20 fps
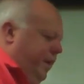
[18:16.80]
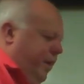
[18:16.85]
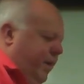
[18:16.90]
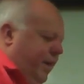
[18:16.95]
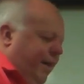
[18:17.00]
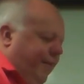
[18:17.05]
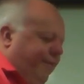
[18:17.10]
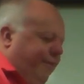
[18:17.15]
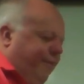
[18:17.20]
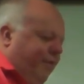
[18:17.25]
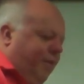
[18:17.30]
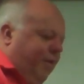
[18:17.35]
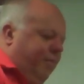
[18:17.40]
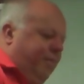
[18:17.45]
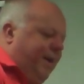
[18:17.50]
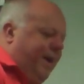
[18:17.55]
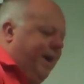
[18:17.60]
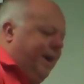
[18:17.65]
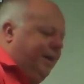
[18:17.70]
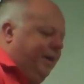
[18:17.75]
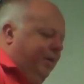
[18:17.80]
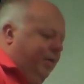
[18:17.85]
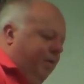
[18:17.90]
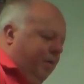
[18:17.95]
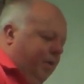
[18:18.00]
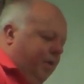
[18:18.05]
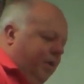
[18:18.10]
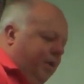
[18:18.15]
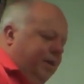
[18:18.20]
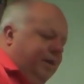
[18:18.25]
how far back you
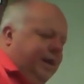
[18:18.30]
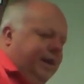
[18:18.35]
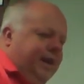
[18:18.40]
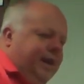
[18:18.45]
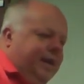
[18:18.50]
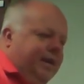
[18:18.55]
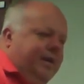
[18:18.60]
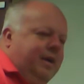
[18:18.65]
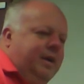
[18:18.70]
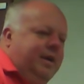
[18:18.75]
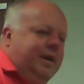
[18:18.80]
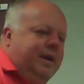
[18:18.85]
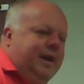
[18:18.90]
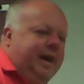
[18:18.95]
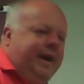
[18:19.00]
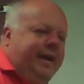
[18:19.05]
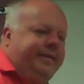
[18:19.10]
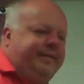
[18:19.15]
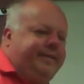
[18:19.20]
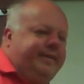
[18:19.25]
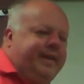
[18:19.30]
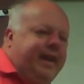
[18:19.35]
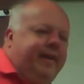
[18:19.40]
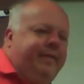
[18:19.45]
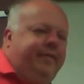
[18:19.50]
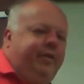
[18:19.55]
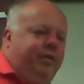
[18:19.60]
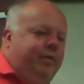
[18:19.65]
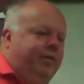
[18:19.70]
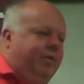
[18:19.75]
are and how safe
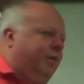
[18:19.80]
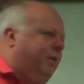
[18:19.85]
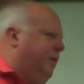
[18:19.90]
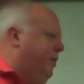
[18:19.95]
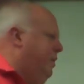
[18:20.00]
you are.